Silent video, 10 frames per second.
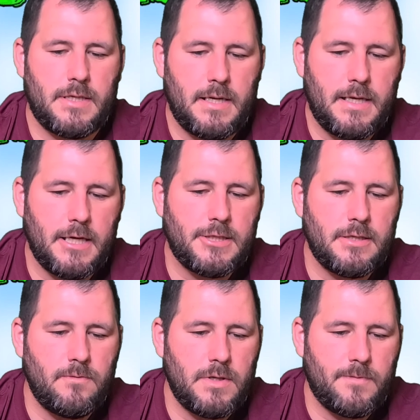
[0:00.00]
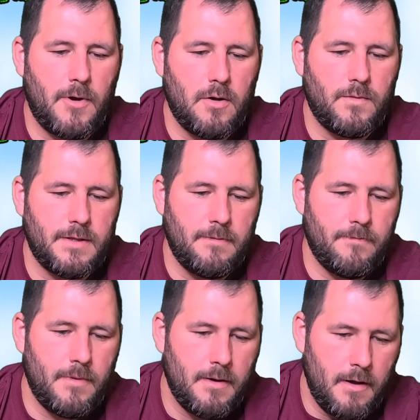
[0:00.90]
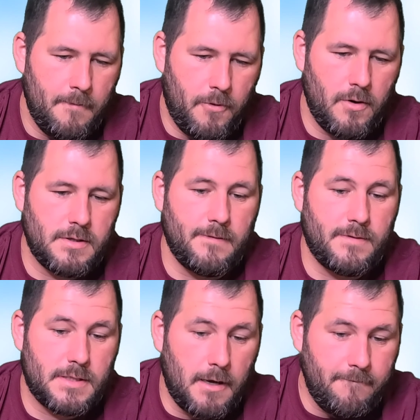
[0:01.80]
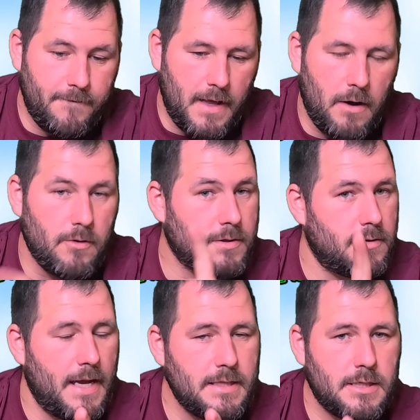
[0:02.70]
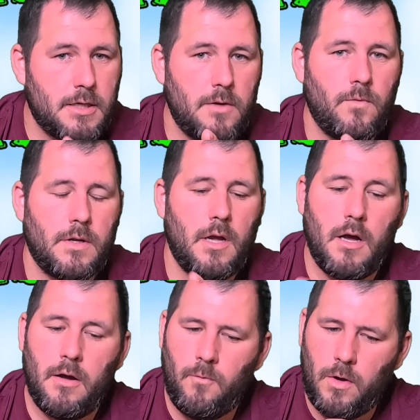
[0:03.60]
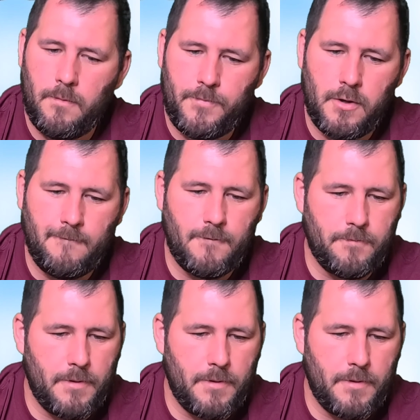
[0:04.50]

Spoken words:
In addition, we spoke with the importance of sunflowers. So that's a good one, y'all, and what a beautiful